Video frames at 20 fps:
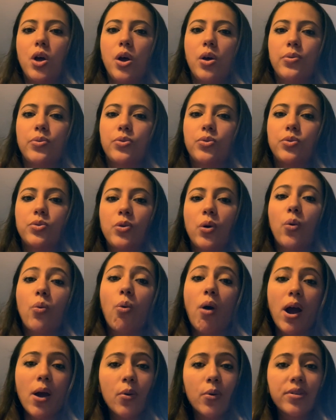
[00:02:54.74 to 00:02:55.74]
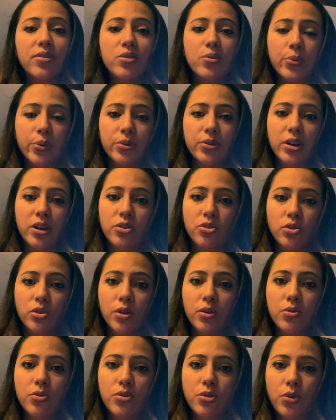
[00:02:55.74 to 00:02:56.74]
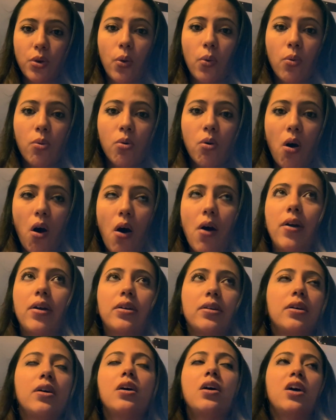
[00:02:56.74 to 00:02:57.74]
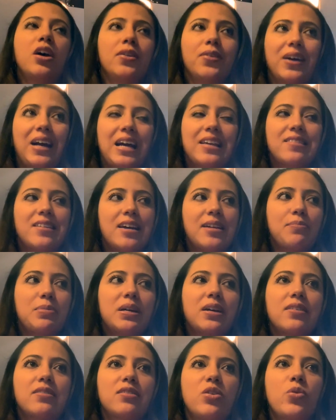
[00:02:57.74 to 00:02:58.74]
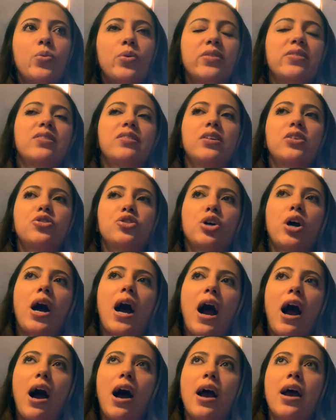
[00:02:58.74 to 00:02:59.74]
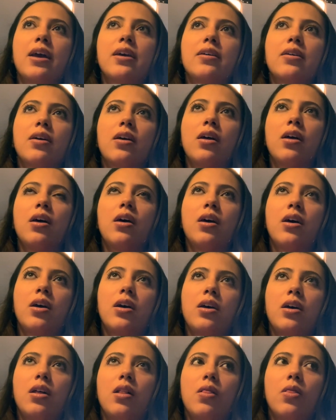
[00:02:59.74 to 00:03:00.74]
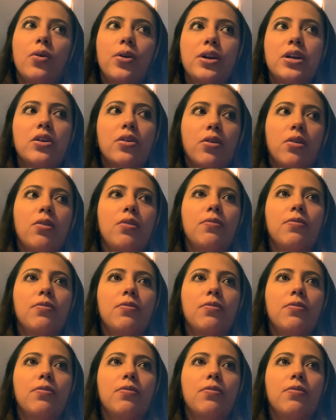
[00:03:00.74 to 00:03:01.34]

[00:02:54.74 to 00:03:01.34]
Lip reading: So why was the rotation so hard? Like I said, because it was such a high learning curve.